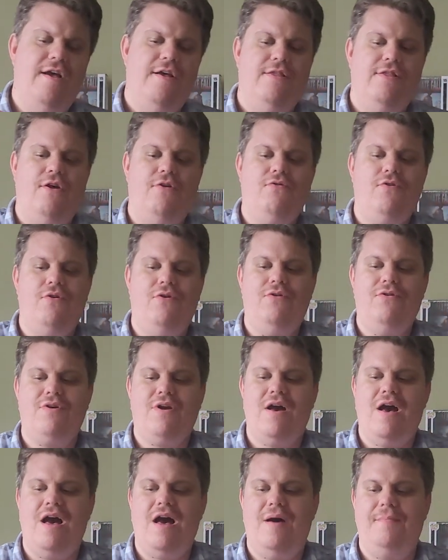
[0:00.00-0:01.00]
local
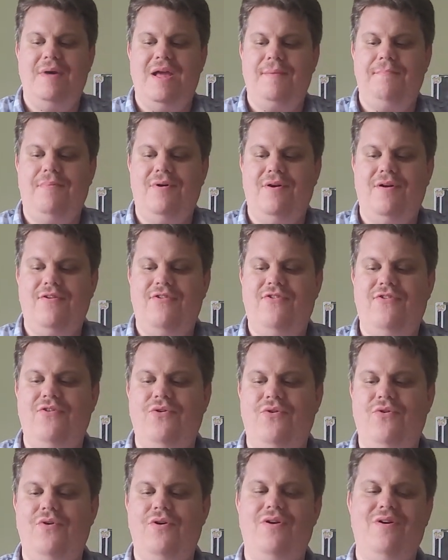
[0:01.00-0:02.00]
comic book
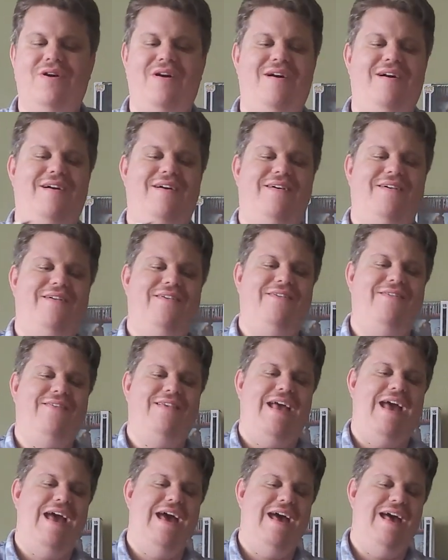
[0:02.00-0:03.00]
store hauls
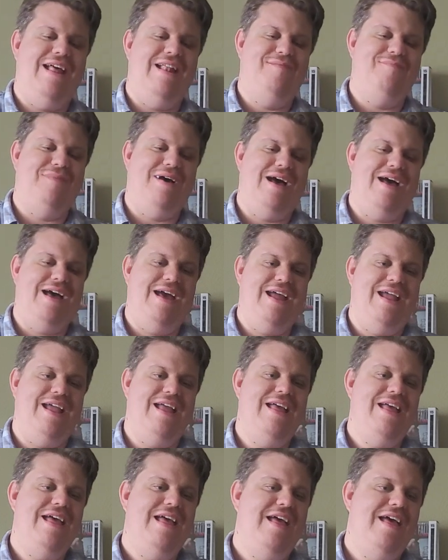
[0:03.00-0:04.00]
and my
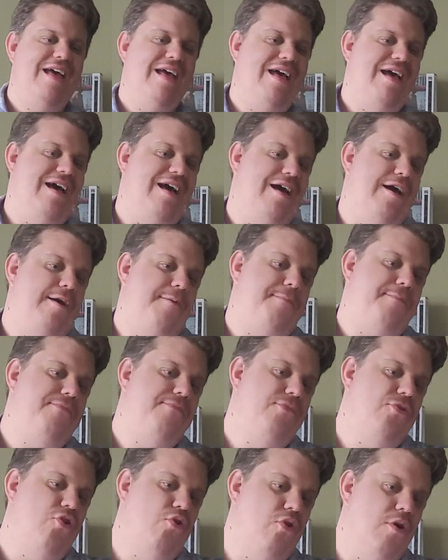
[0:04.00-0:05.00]

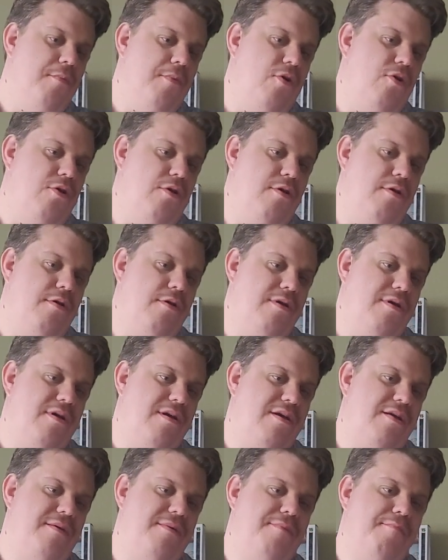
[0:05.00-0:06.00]
normal
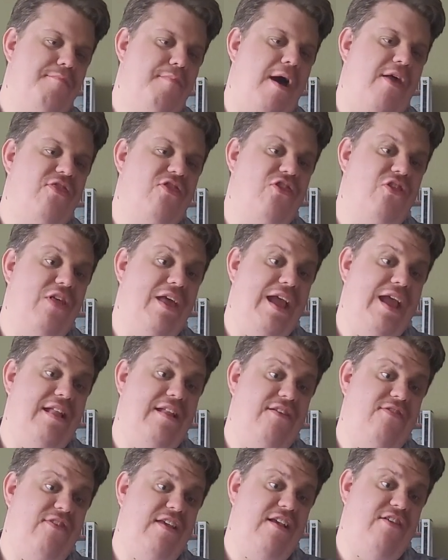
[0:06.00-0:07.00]
monthly
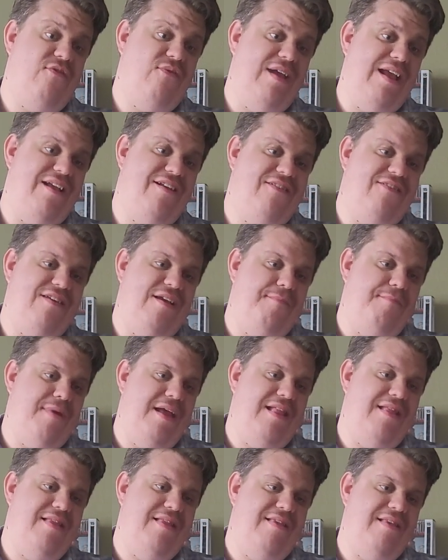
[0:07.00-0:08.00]
to 6-week
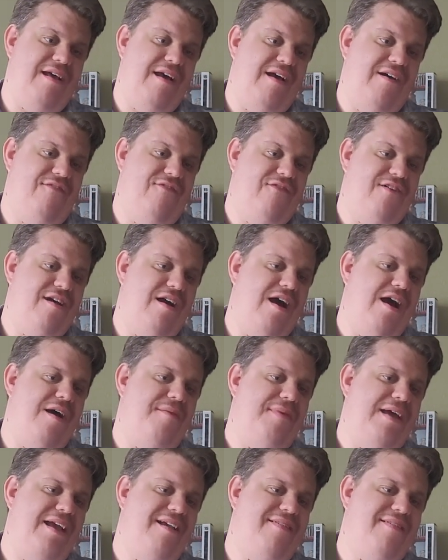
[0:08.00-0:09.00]
shipments of
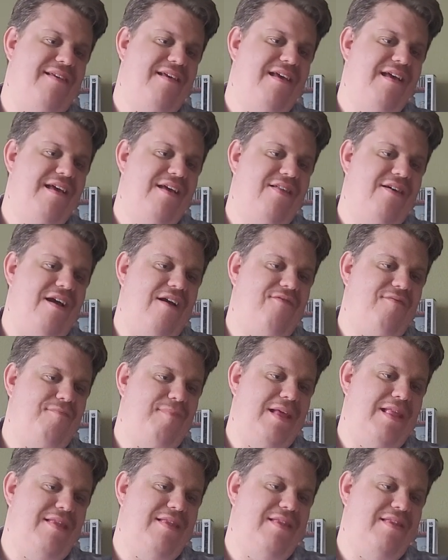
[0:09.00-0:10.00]
comics, there haven't
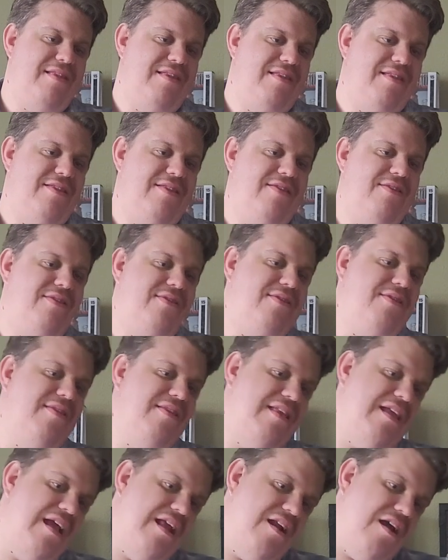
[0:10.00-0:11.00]
been
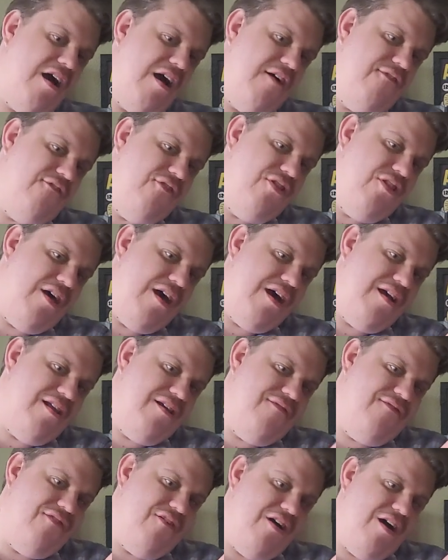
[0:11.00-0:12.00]
an awful lot
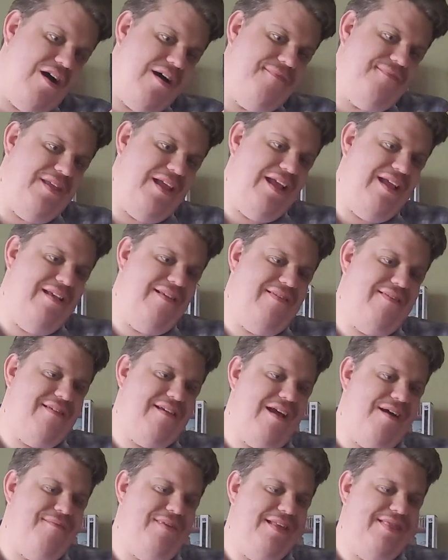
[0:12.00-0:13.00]
of omnis
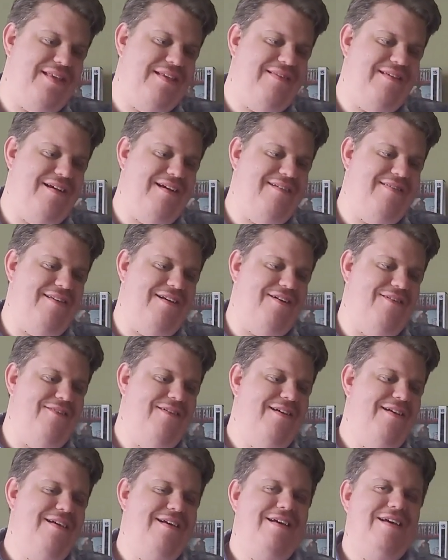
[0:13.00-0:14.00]
coming this year, so
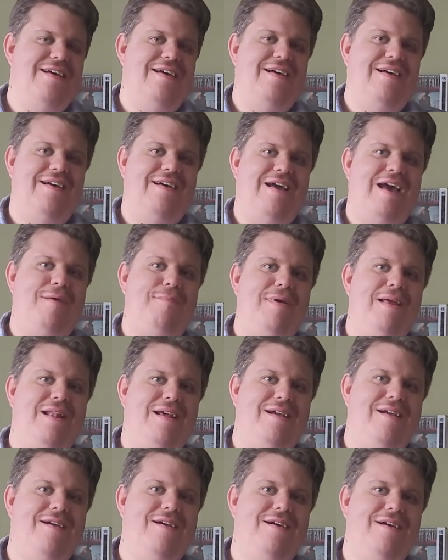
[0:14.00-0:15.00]
I've been
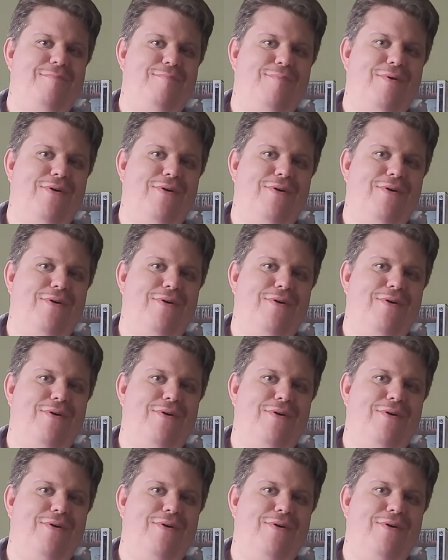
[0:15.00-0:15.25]
a good